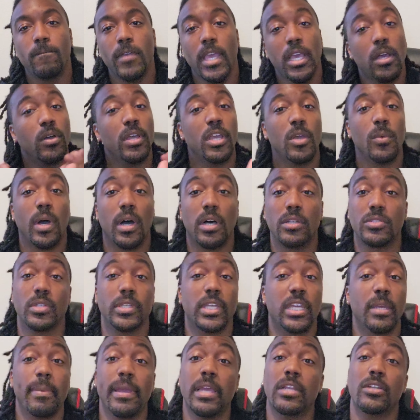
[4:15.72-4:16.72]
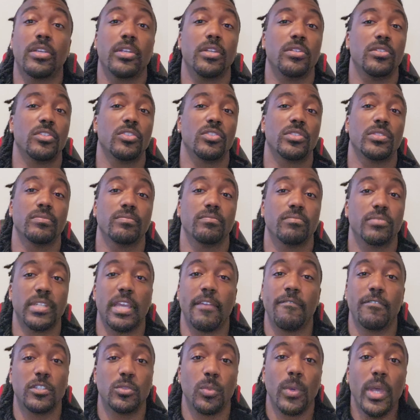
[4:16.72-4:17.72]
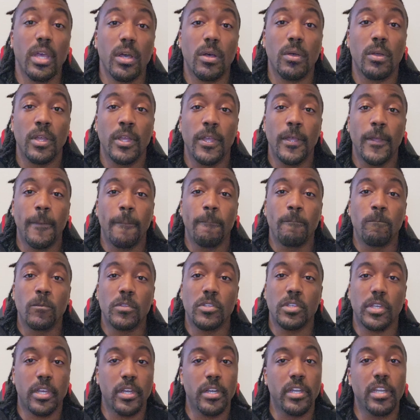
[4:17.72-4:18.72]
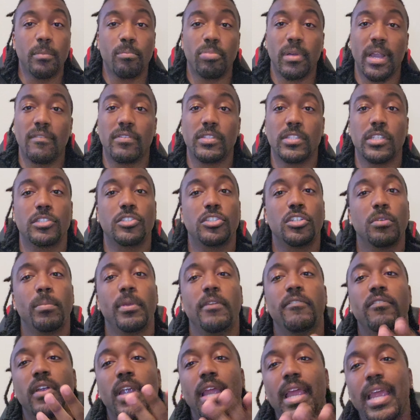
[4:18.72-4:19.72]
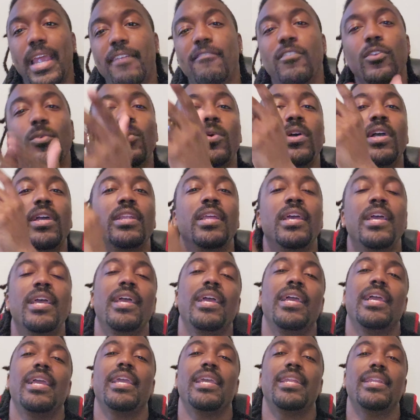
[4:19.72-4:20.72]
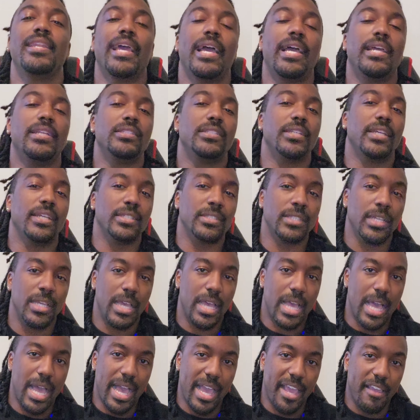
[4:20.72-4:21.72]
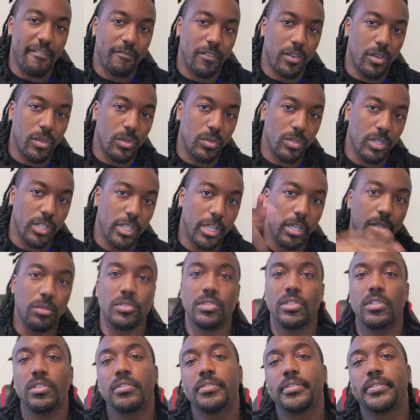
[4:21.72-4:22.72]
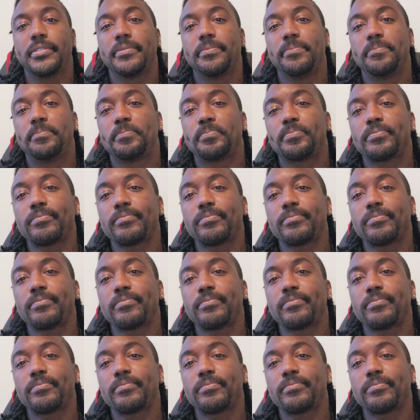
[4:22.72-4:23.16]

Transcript: Hell, it will also keep Android users safe as well. Security and privacy should be for everyone and not just iPhone users.